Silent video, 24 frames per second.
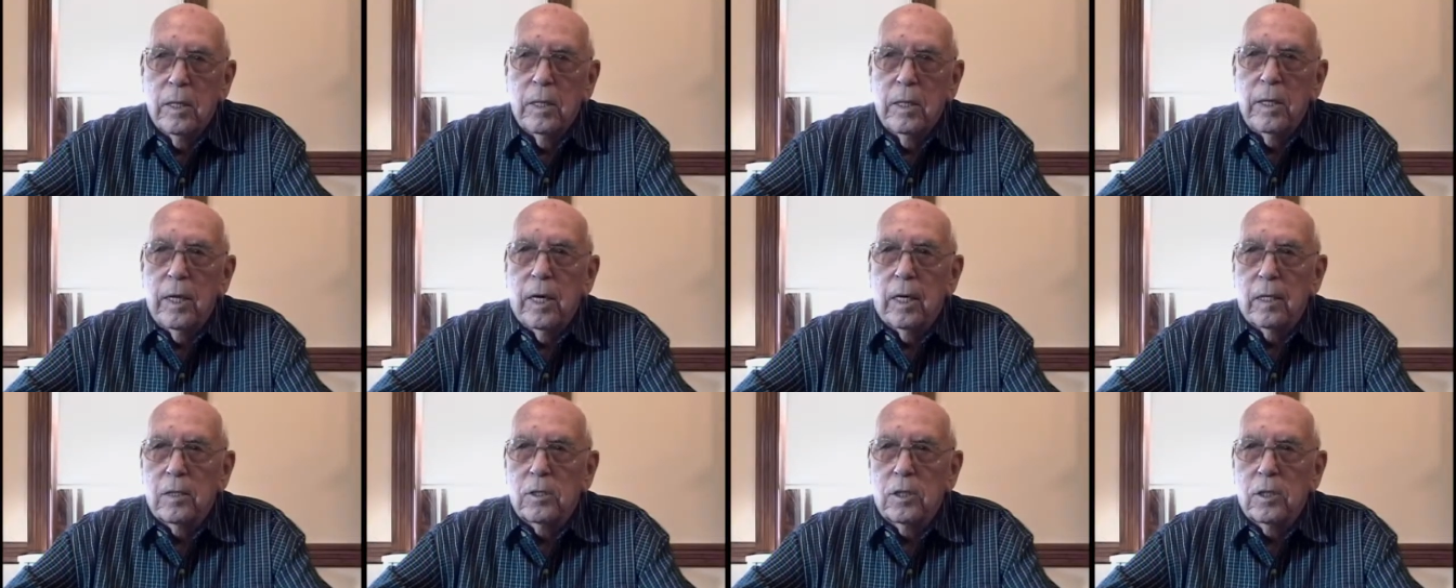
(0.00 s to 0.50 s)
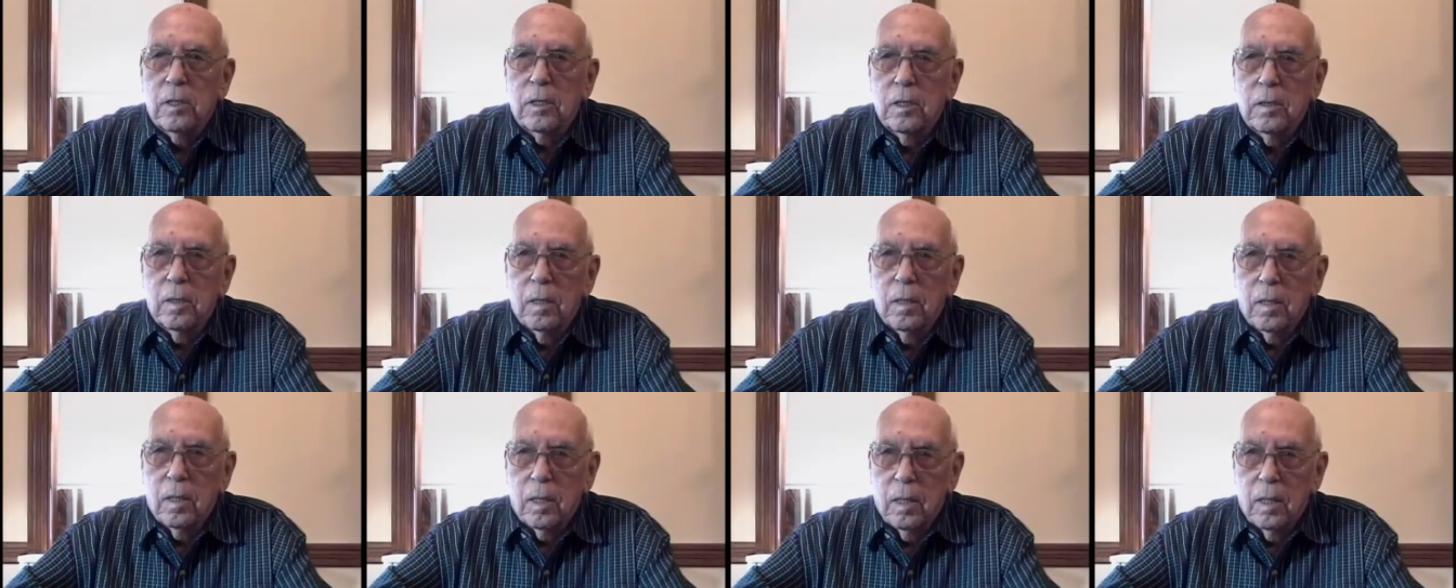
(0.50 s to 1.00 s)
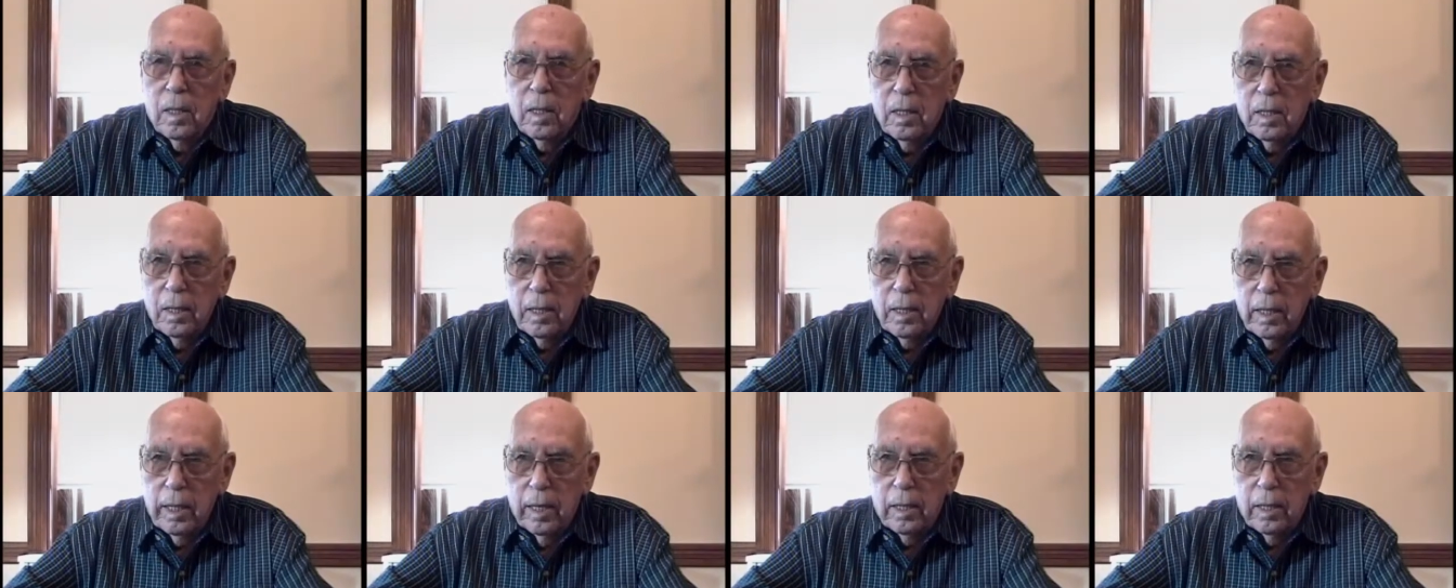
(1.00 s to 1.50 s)
Yes. That was your
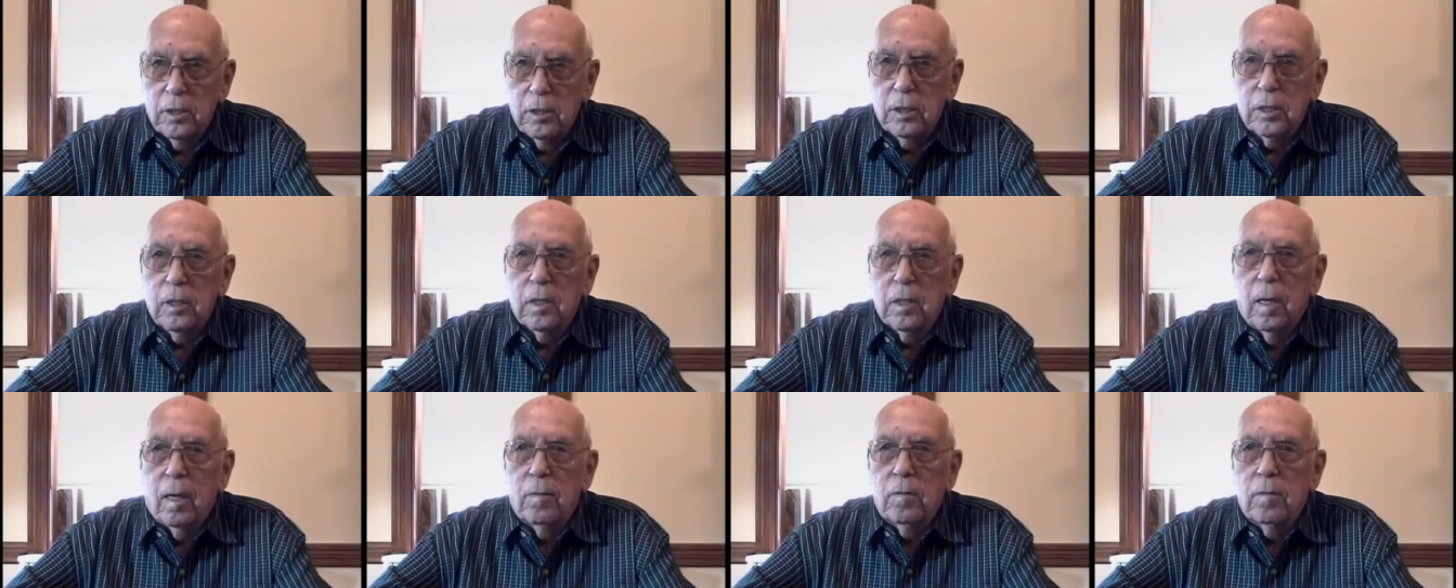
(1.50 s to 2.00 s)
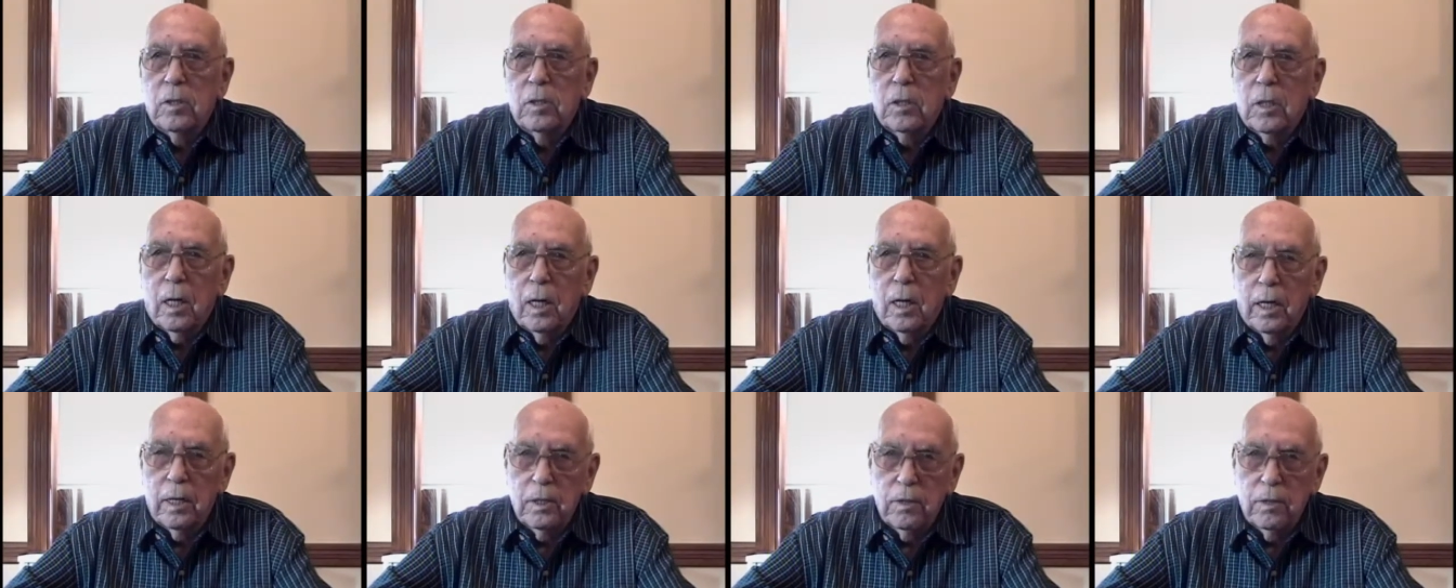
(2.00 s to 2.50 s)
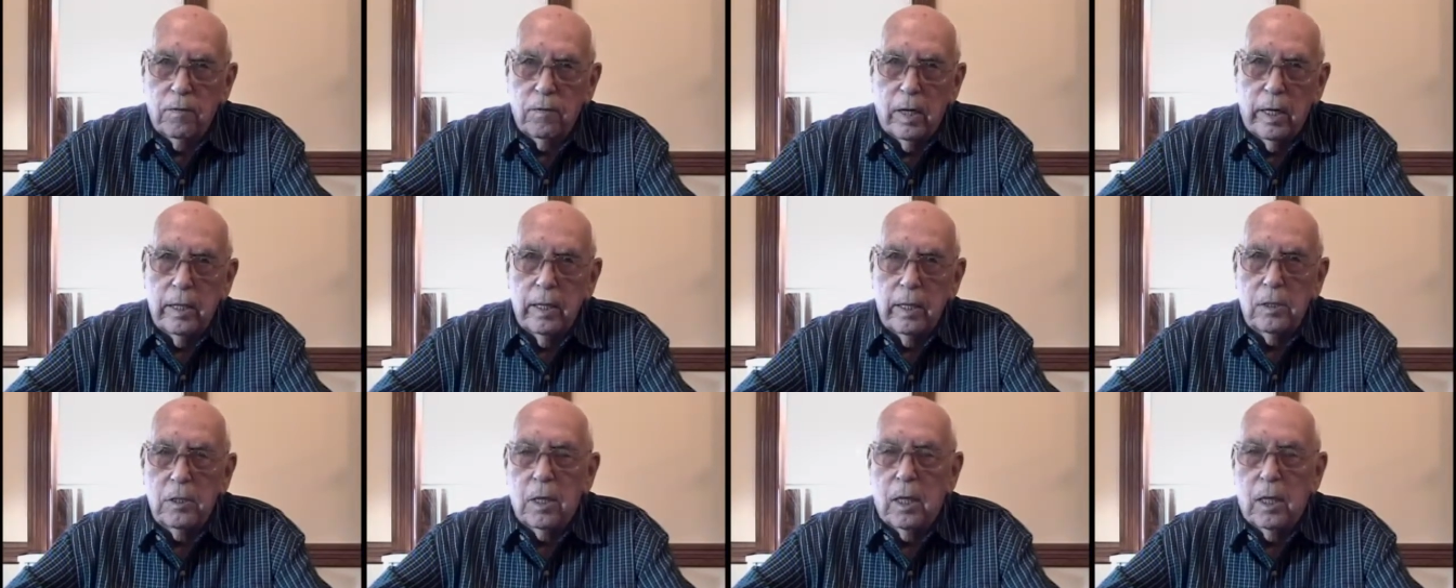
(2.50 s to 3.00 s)
job? Yes. I was classified
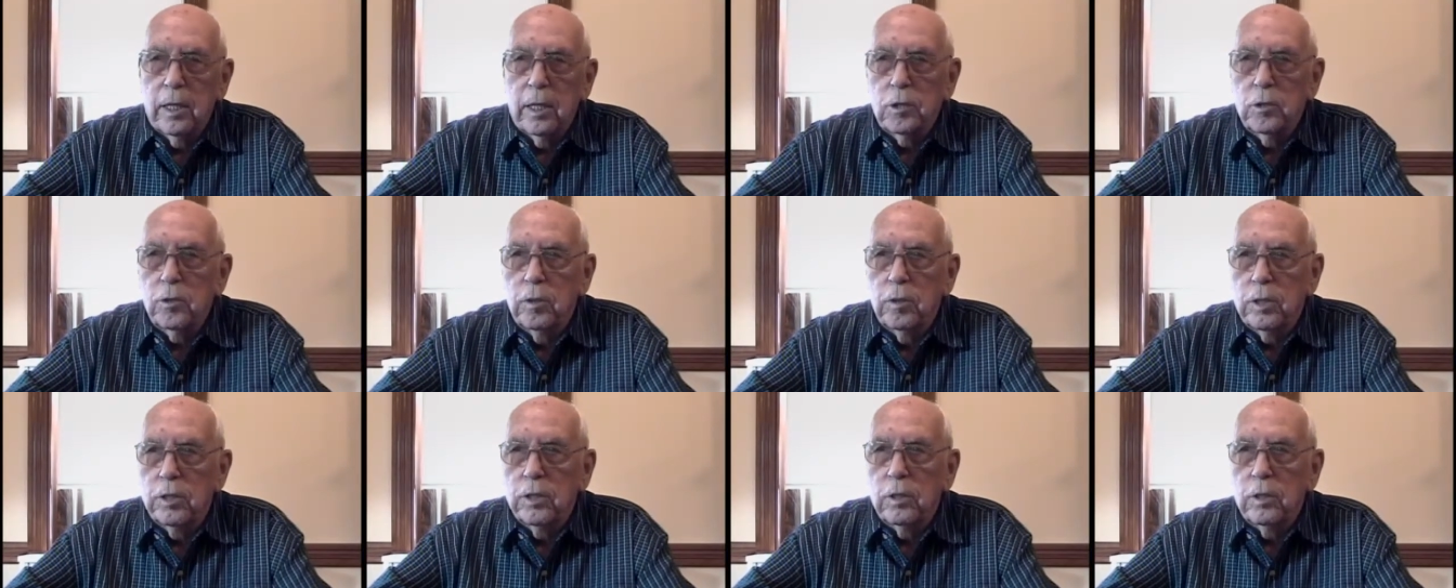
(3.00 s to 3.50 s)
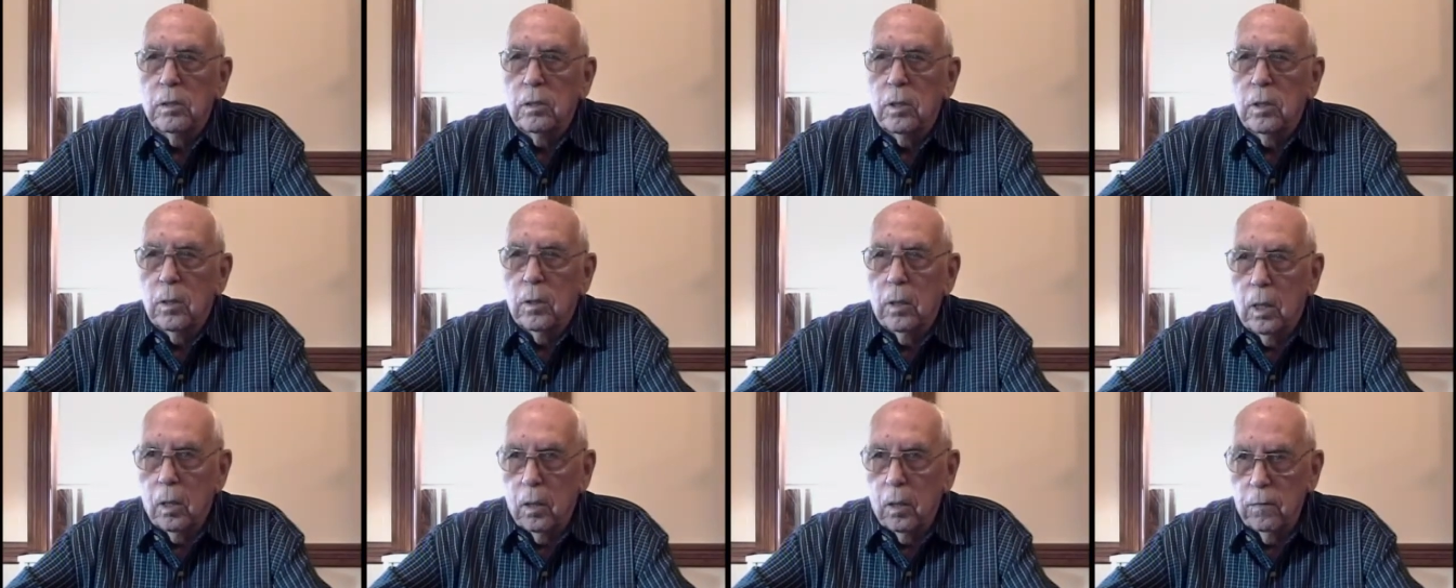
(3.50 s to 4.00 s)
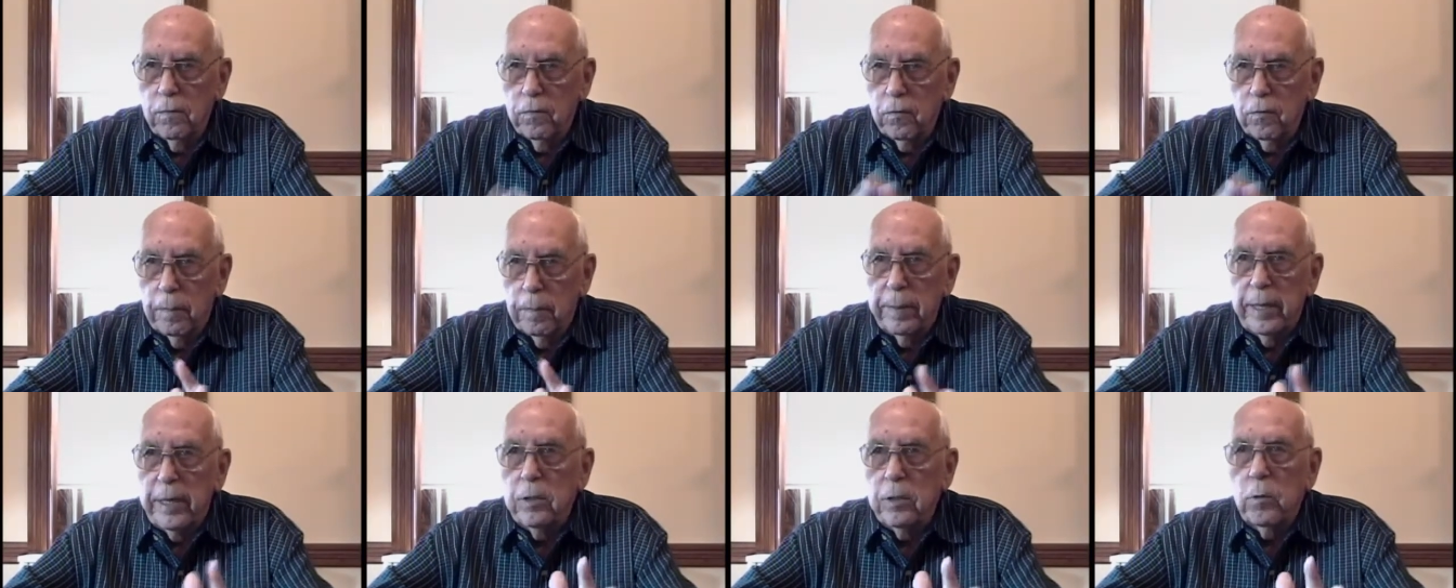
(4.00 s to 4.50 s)
as electrician for
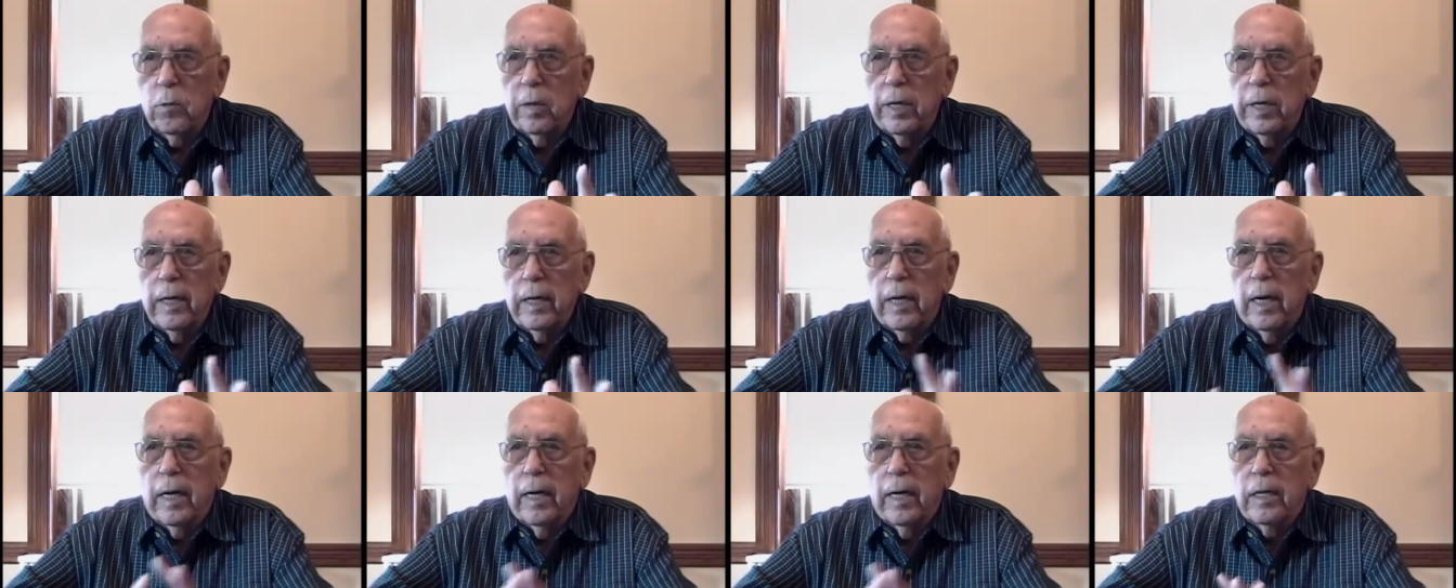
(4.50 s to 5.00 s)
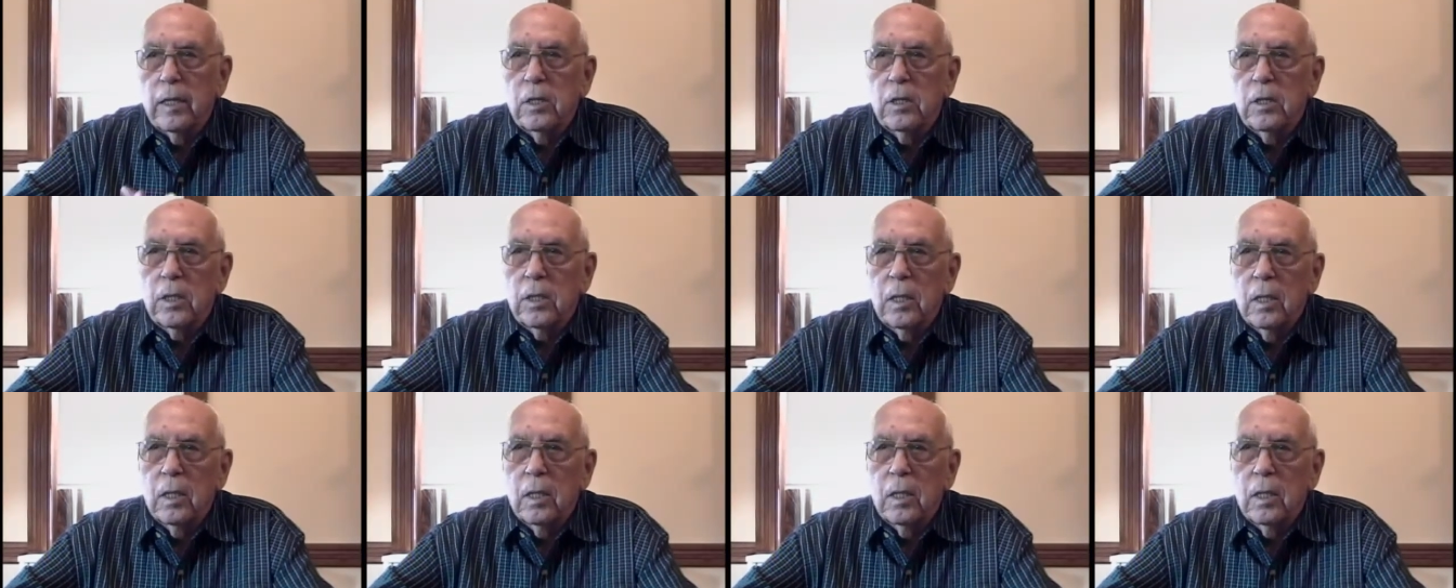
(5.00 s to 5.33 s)
B-29s.